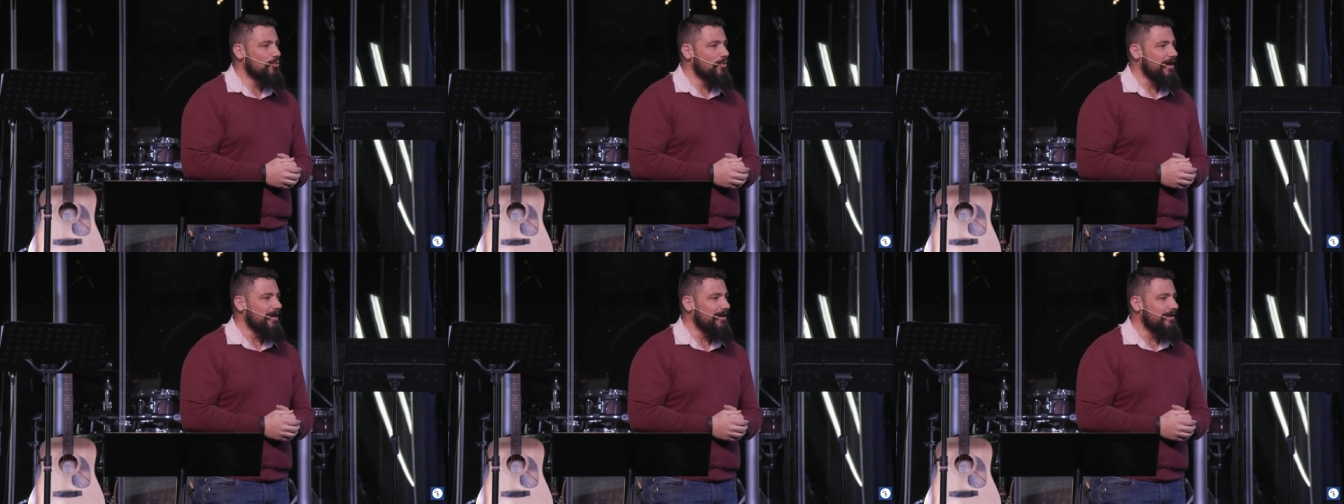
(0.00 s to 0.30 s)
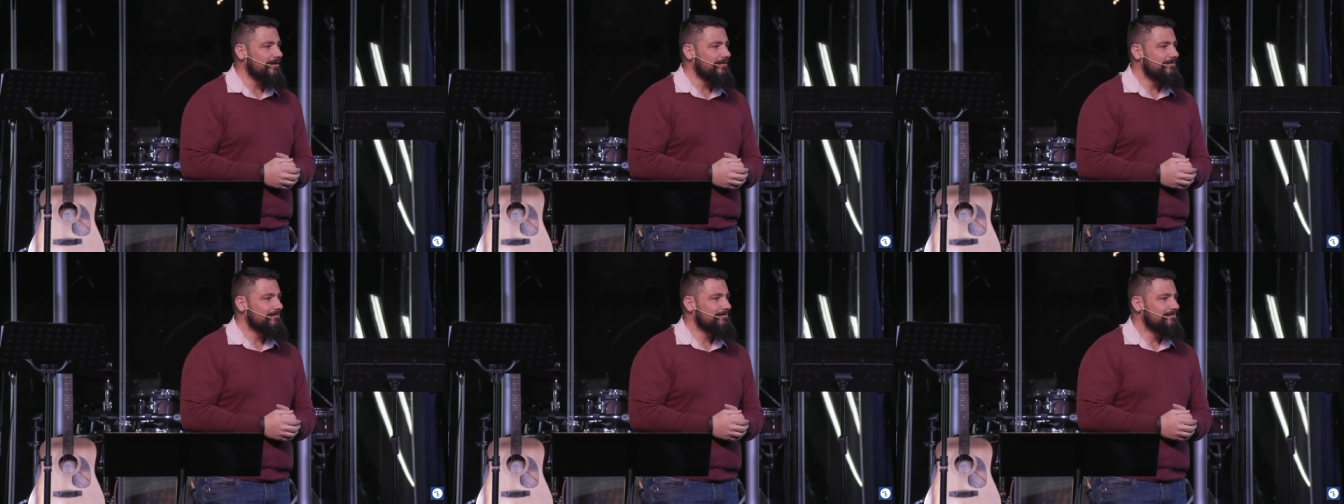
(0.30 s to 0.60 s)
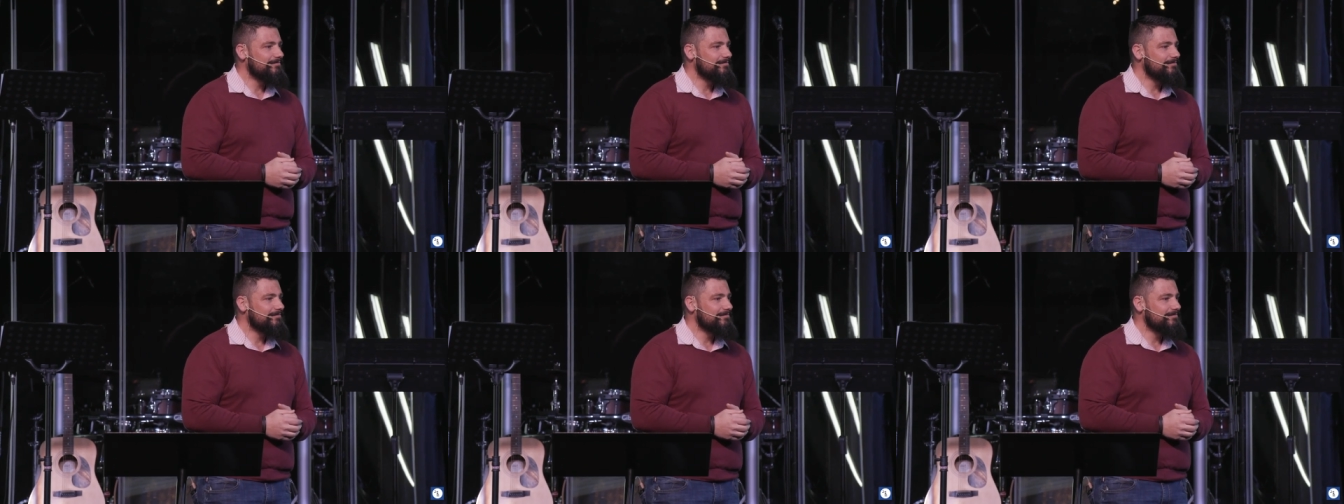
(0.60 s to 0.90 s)
way.
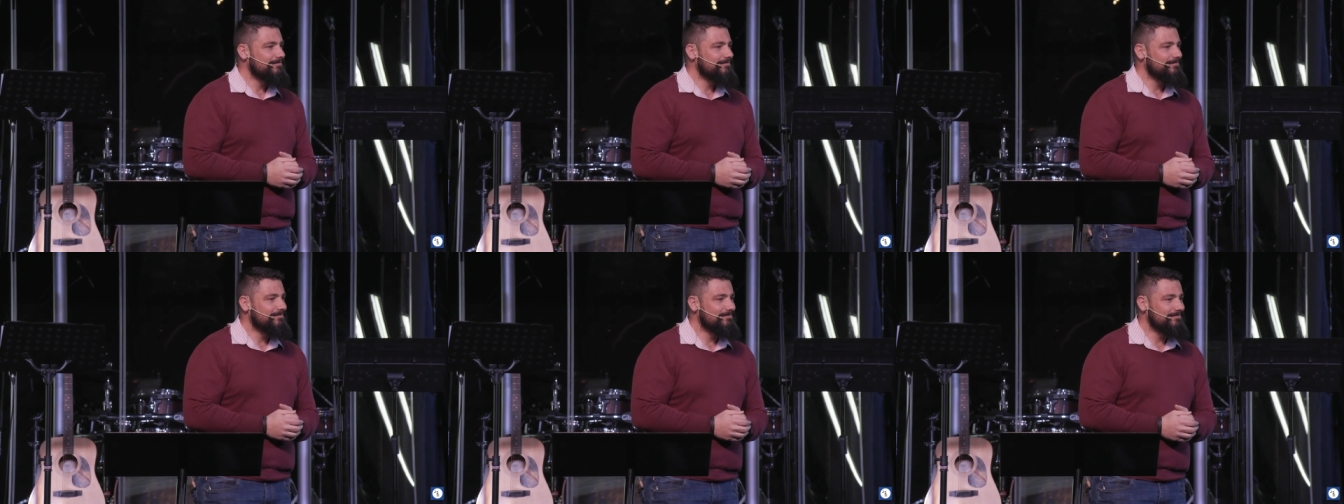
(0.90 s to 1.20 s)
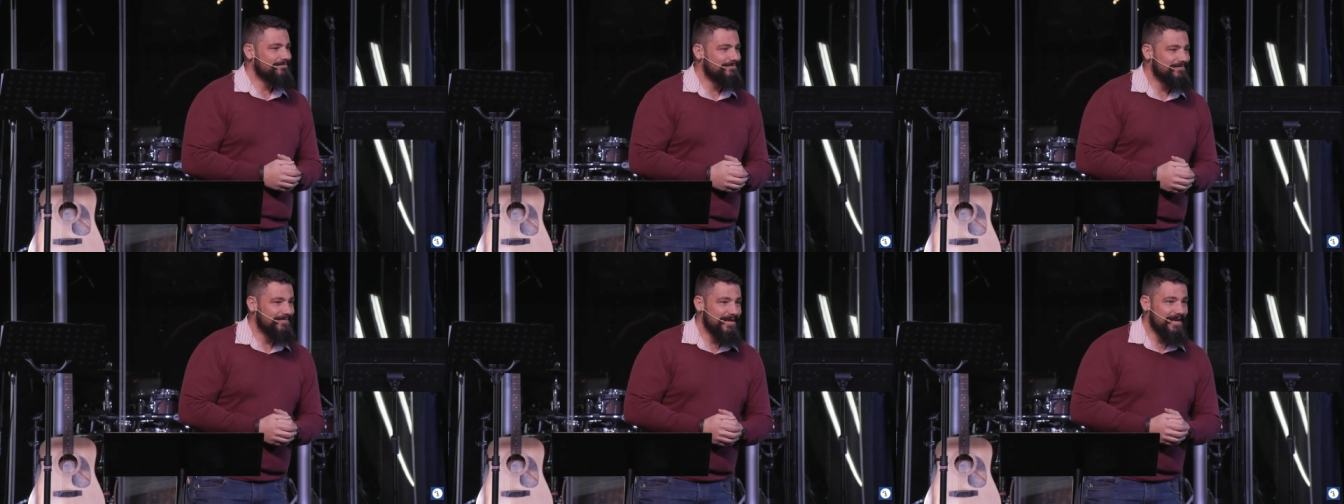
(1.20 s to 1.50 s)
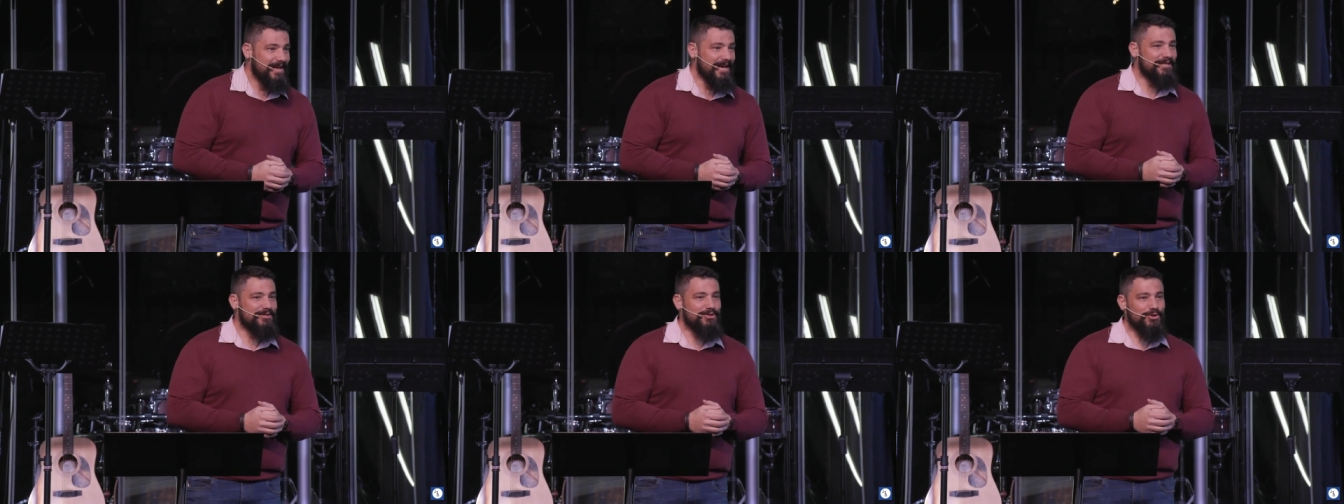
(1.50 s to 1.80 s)

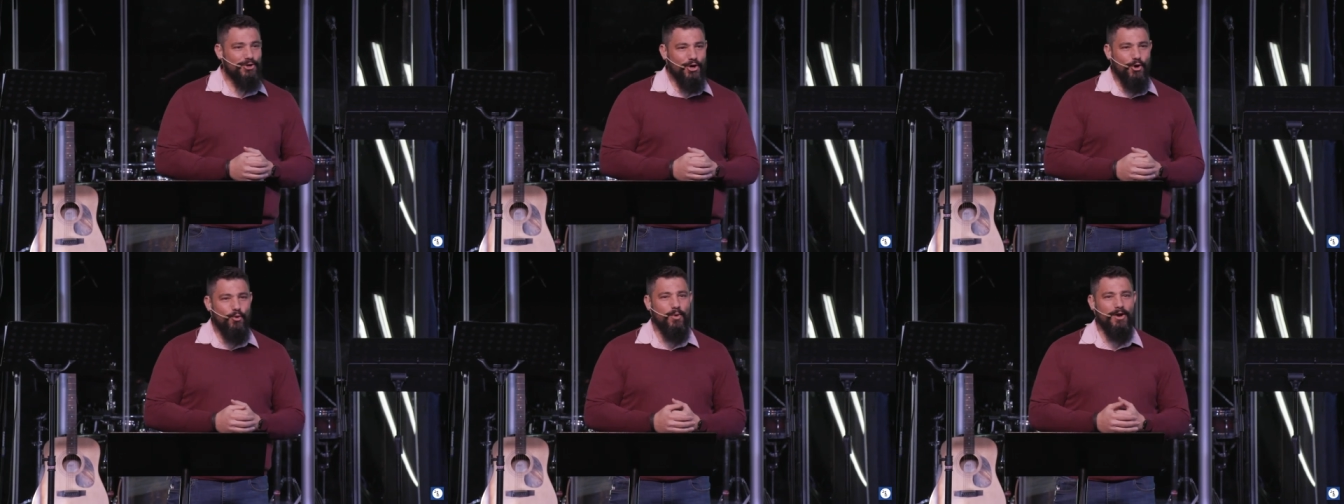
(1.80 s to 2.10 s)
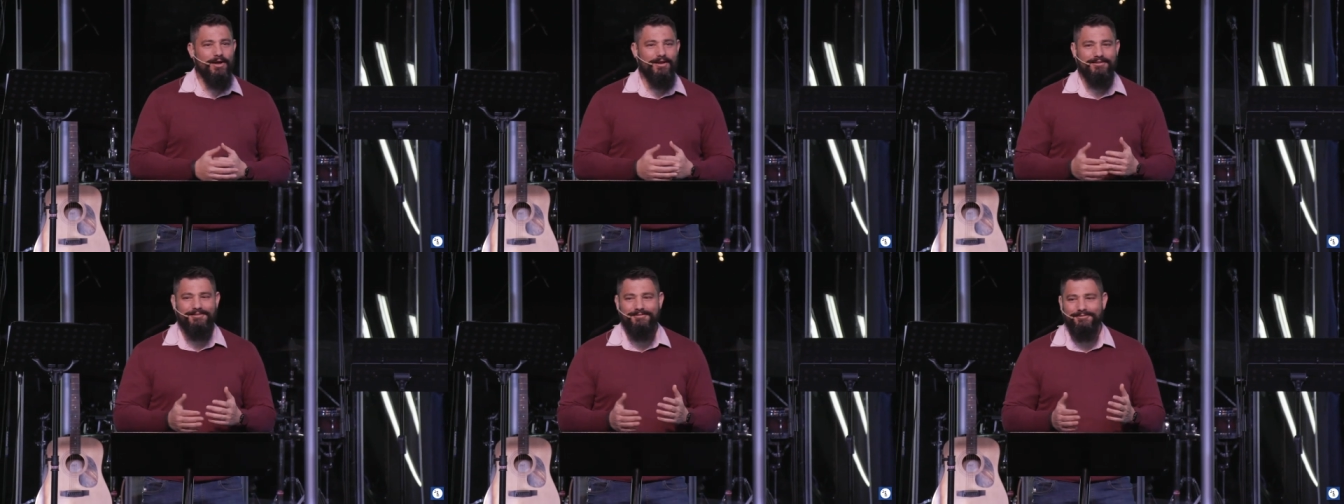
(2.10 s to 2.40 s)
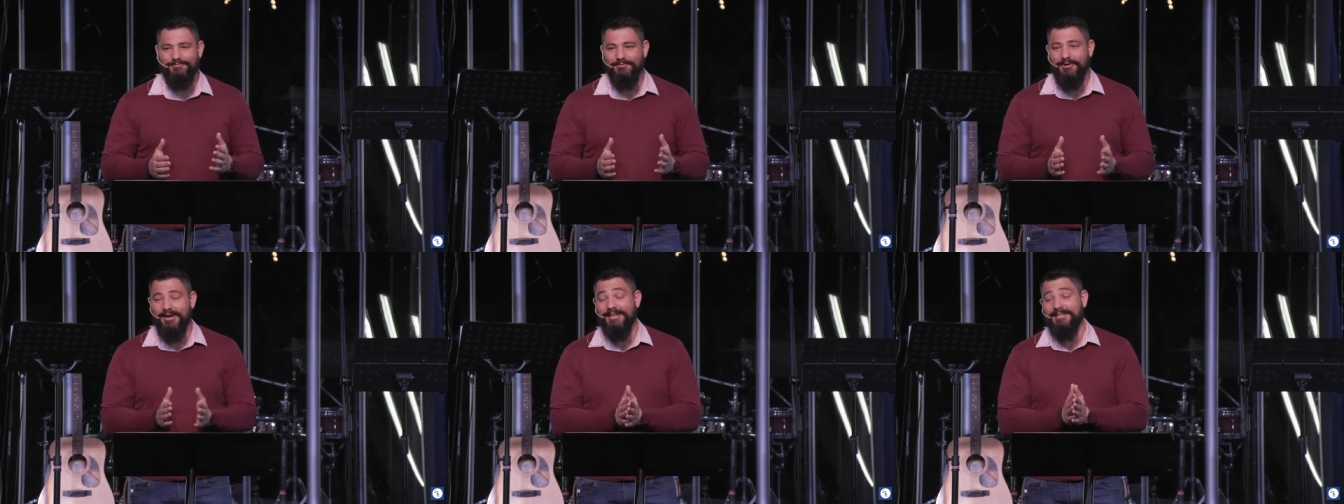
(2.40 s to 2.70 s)
And you know what,
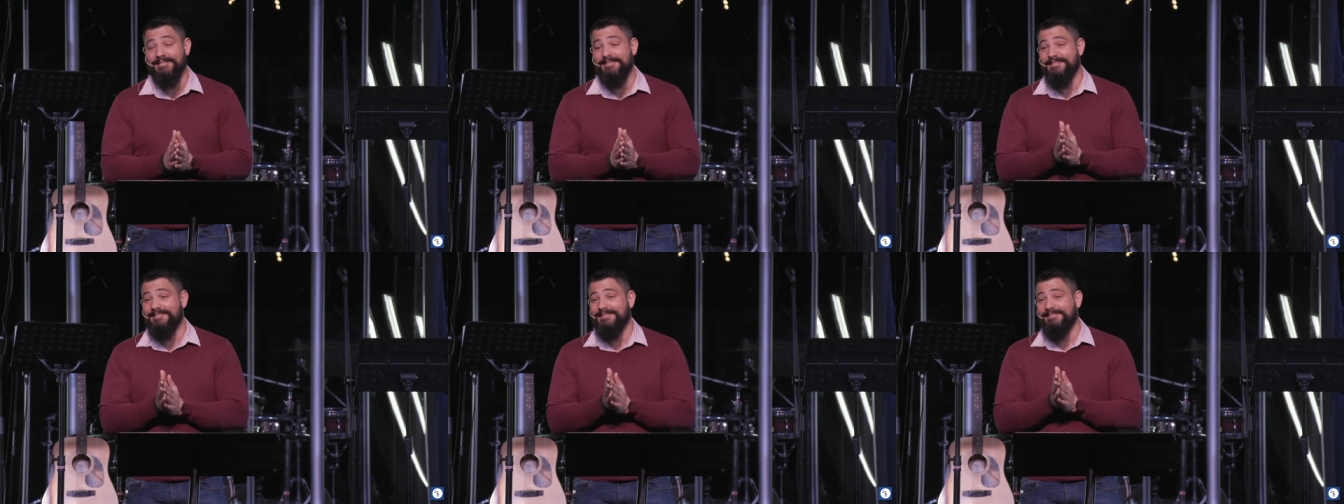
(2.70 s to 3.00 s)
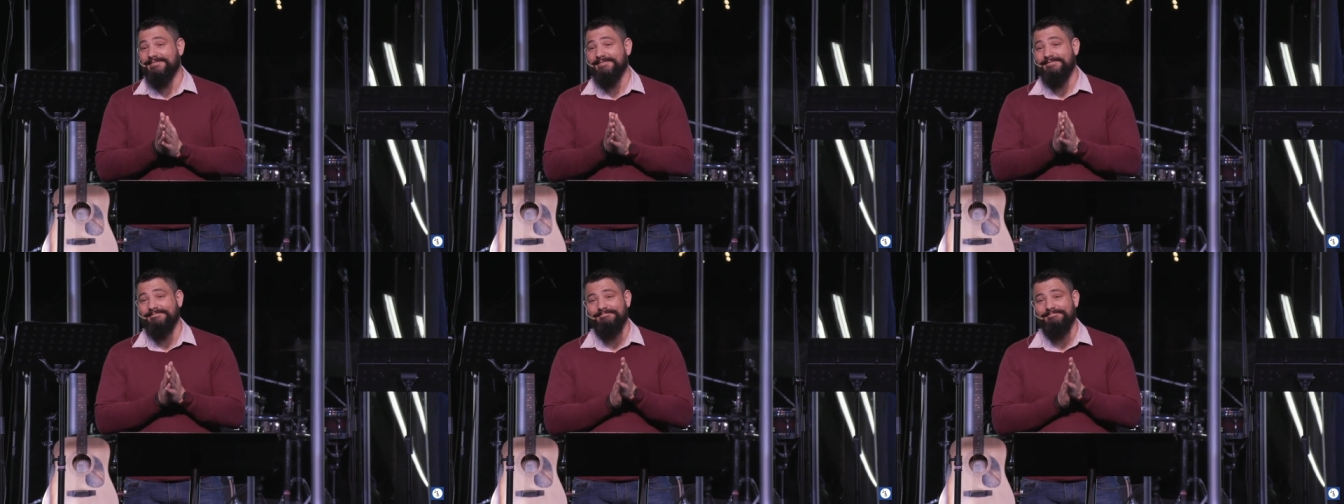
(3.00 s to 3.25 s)
friends?